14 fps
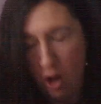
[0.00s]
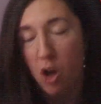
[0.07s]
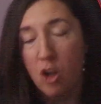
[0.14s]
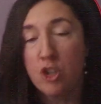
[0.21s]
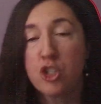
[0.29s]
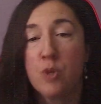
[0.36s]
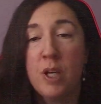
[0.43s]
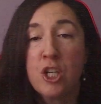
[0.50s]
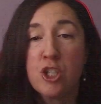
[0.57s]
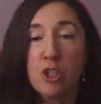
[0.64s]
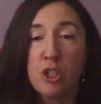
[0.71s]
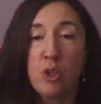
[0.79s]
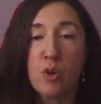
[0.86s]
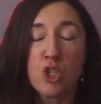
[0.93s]
Also, make
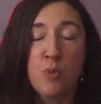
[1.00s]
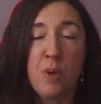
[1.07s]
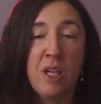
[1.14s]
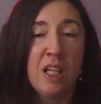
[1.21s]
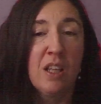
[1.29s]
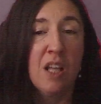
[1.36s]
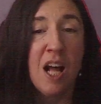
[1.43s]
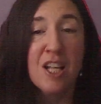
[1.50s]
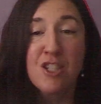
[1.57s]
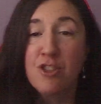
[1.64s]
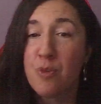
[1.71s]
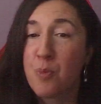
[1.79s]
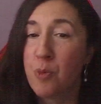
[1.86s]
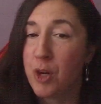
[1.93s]
sure you're spending lots
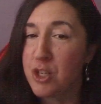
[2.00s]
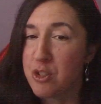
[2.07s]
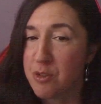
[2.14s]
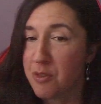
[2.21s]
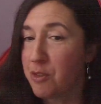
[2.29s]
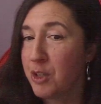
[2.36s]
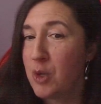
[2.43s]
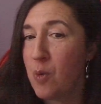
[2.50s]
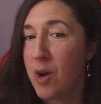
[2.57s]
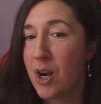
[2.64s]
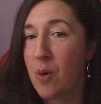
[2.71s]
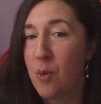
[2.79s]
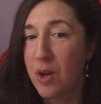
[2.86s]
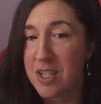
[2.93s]
of pressure-free
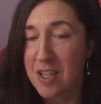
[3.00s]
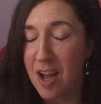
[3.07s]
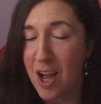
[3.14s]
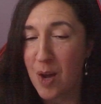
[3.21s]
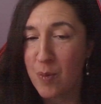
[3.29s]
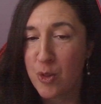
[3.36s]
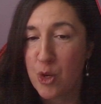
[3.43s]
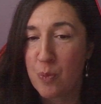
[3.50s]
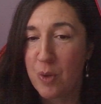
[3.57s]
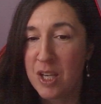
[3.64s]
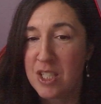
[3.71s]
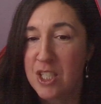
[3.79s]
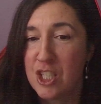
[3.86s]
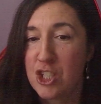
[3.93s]
one-on-one time with your
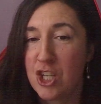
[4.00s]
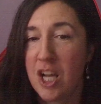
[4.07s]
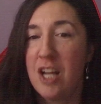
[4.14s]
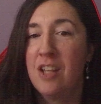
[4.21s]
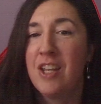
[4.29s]
Pisces child.